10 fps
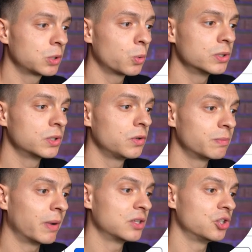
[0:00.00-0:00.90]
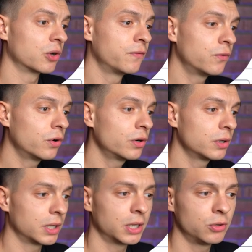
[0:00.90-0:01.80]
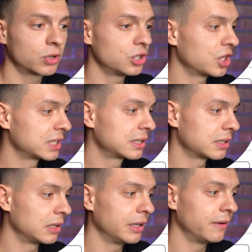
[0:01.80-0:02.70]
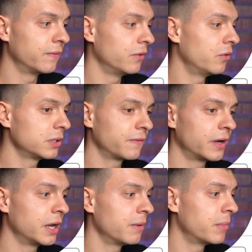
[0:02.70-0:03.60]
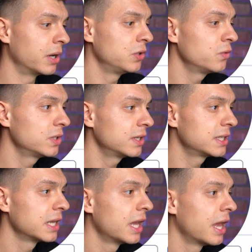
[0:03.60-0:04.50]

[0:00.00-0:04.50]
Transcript: what you want to use messaging for. Uh, you can just leave notify my users